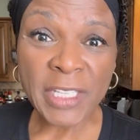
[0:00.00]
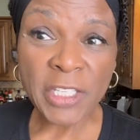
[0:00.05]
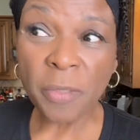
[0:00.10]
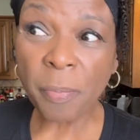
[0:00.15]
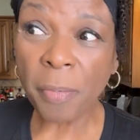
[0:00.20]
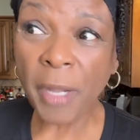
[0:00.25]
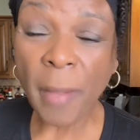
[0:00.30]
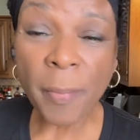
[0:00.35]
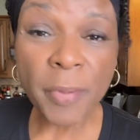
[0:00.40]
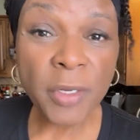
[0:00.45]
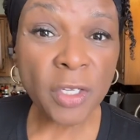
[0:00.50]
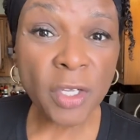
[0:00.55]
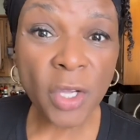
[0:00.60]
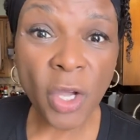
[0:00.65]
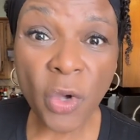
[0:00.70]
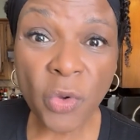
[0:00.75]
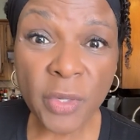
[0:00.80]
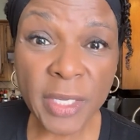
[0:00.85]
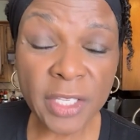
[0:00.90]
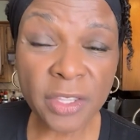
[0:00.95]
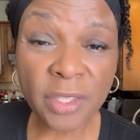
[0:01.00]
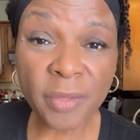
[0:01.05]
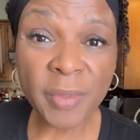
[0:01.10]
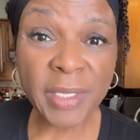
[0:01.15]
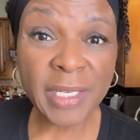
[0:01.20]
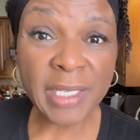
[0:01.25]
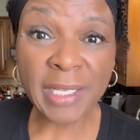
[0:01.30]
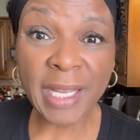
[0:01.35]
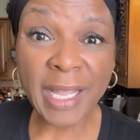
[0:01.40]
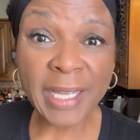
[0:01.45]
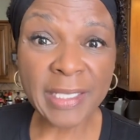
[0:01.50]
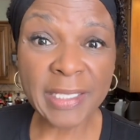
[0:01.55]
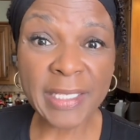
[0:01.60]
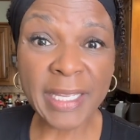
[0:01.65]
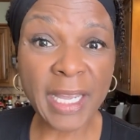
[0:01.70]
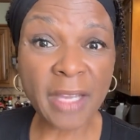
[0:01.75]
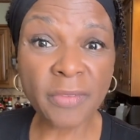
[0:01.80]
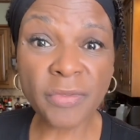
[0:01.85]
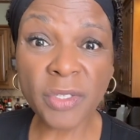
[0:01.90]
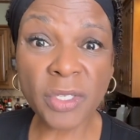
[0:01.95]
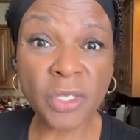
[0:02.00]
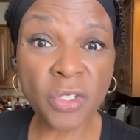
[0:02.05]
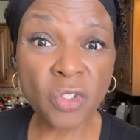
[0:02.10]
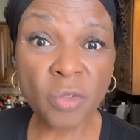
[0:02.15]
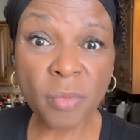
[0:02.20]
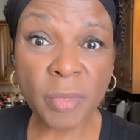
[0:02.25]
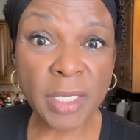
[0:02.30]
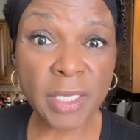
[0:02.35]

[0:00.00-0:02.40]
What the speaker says: You're popping a Coke at 3 o'clock in the afternoon